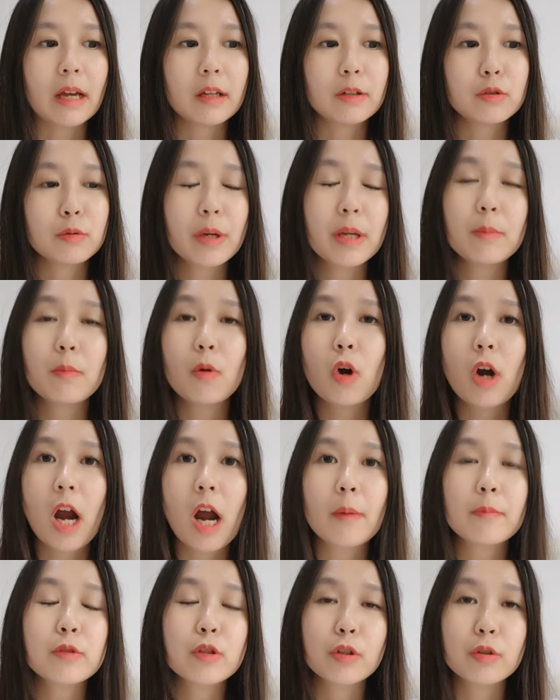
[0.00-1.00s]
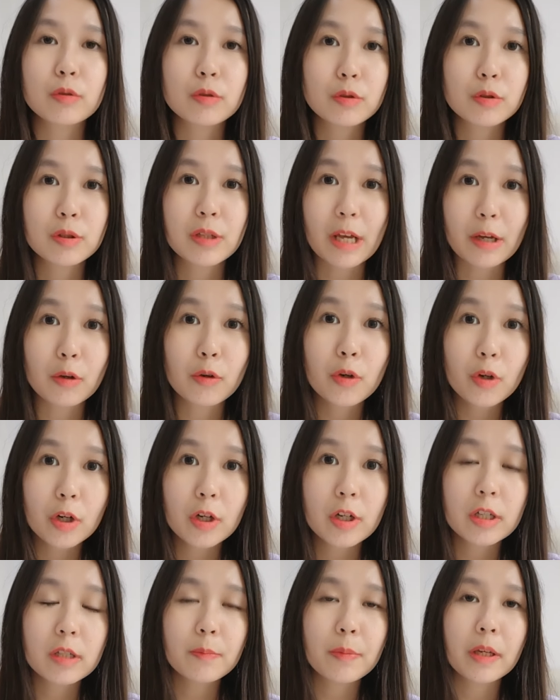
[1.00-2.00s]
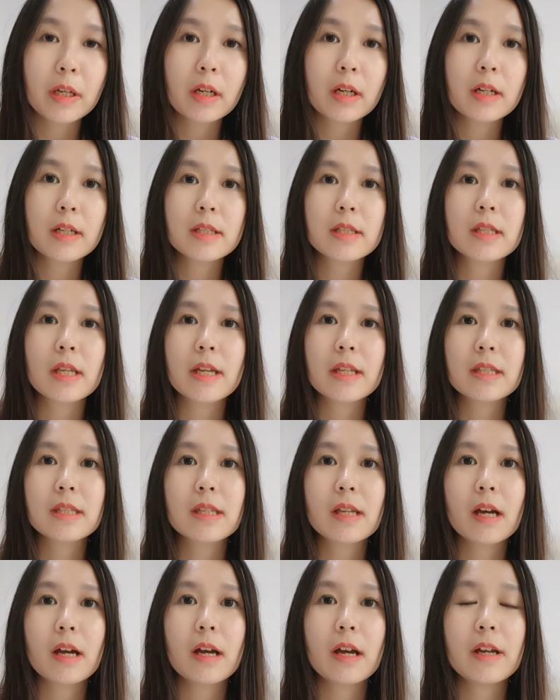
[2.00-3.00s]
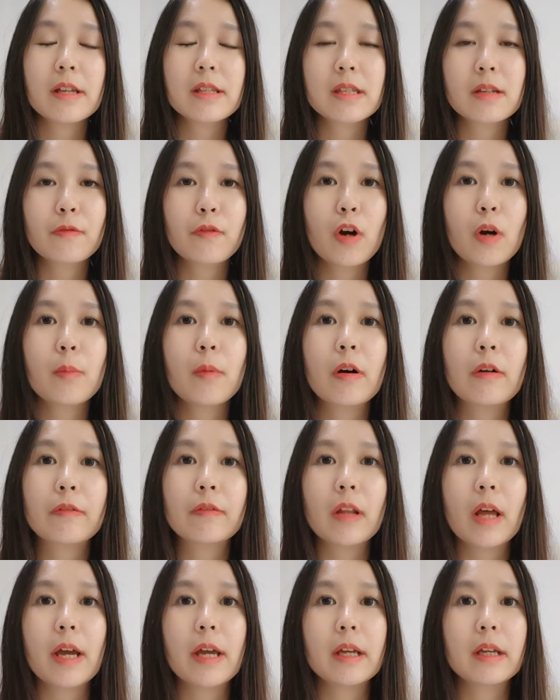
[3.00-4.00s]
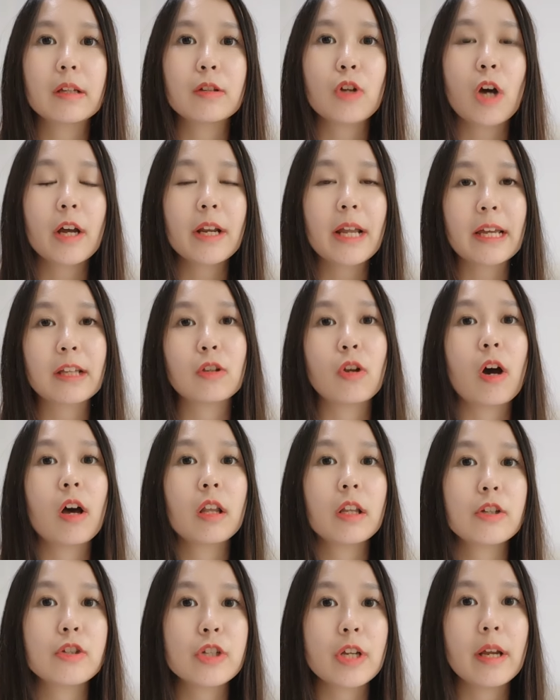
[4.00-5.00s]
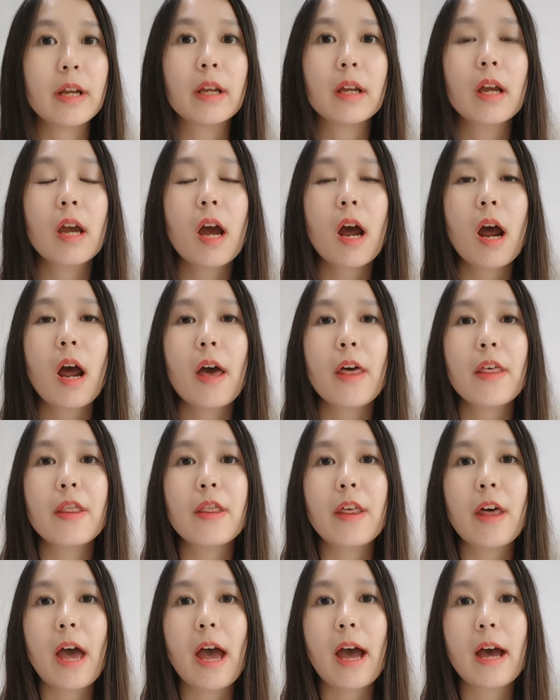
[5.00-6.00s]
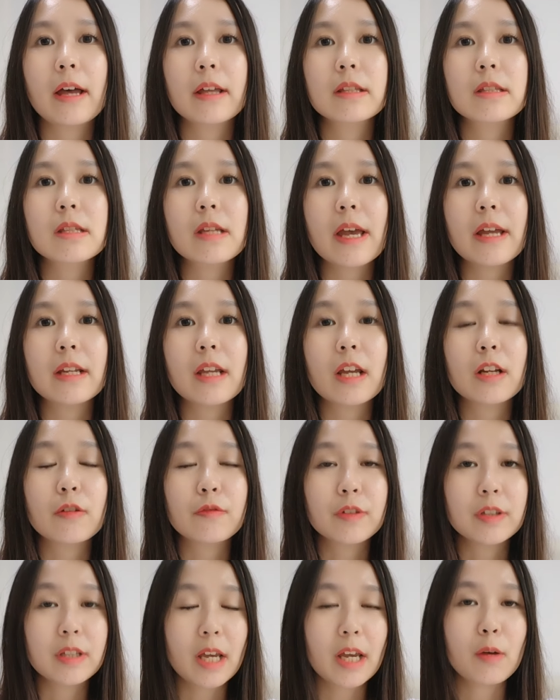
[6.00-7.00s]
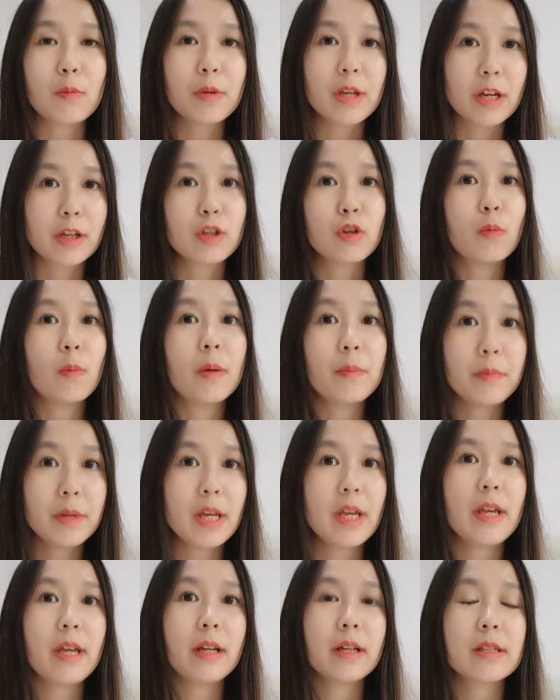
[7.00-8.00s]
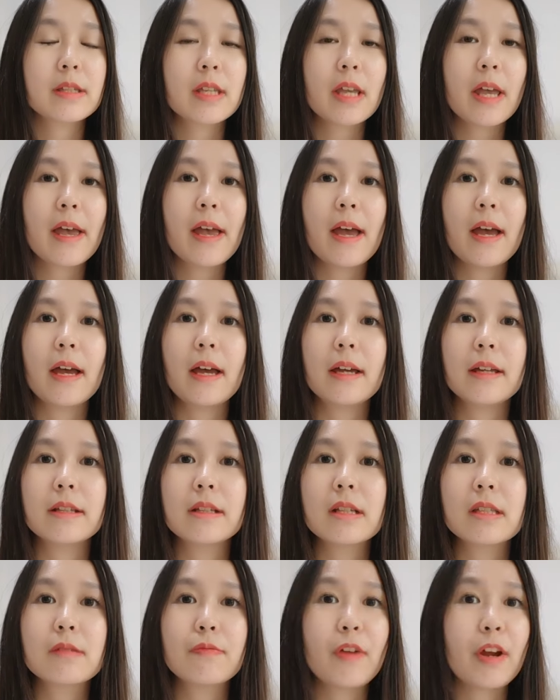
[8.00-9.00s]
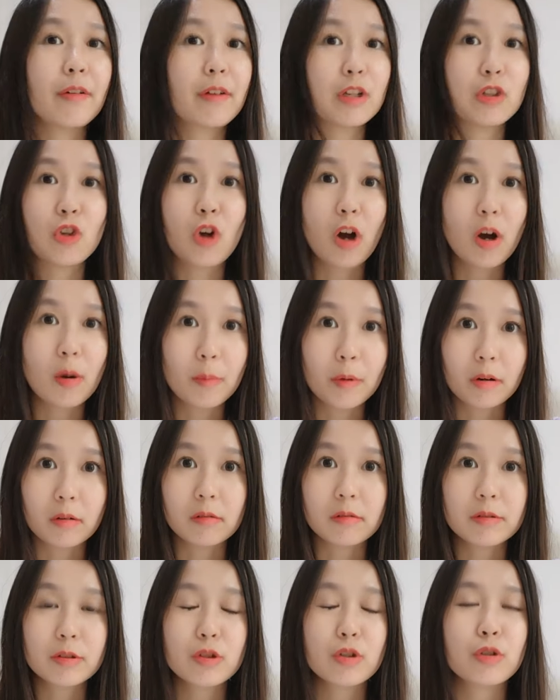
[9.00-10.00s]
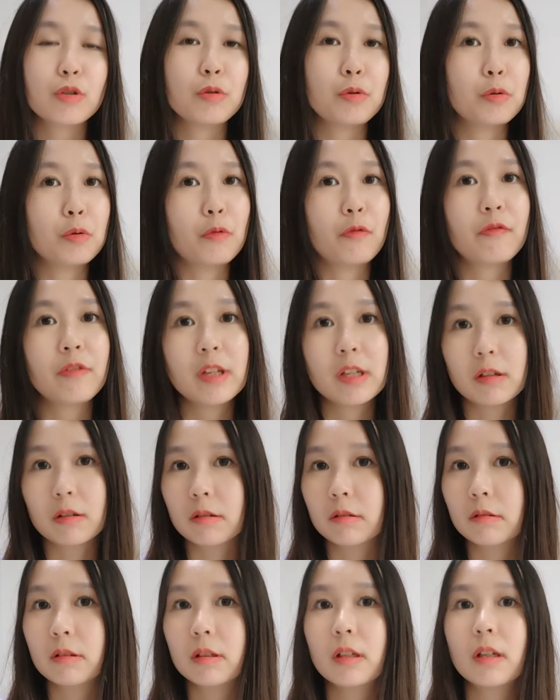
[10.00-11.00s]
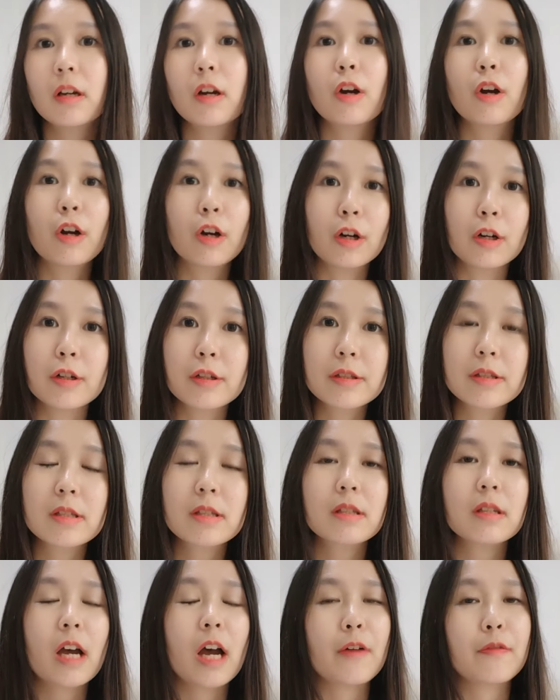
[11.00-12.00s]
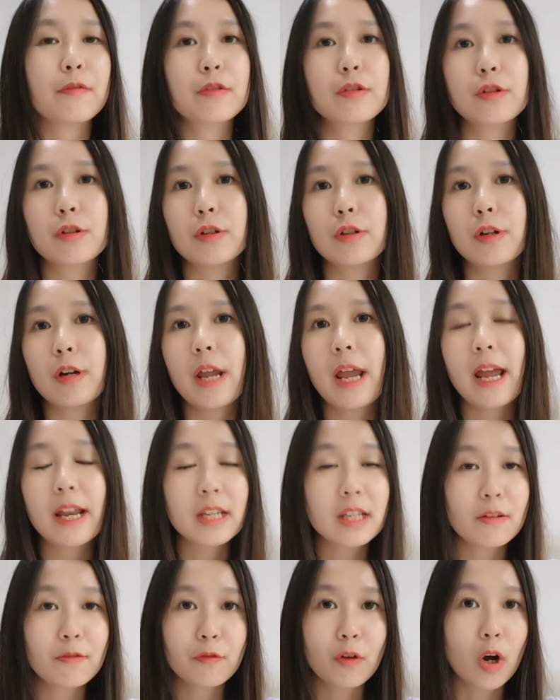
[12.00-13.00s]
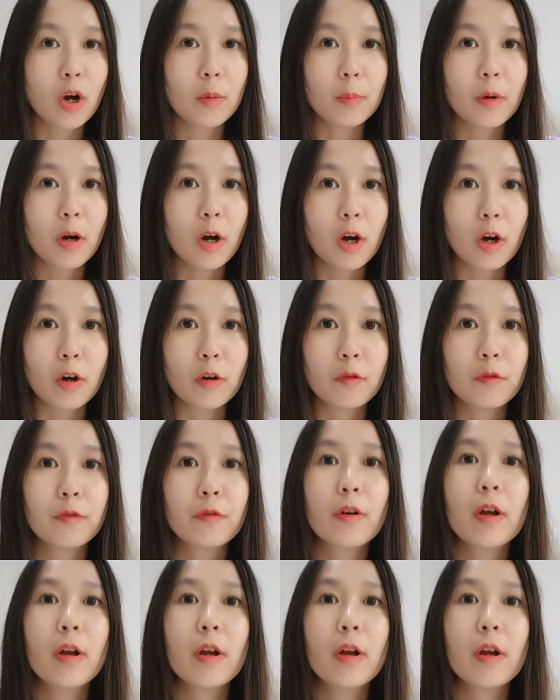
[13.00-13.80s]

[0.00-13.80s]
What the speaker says: doing more harm than good, because it's a form of like not acknowledging that at the end of the day, we are human beings, and it's very normal to feel hurt after any form of,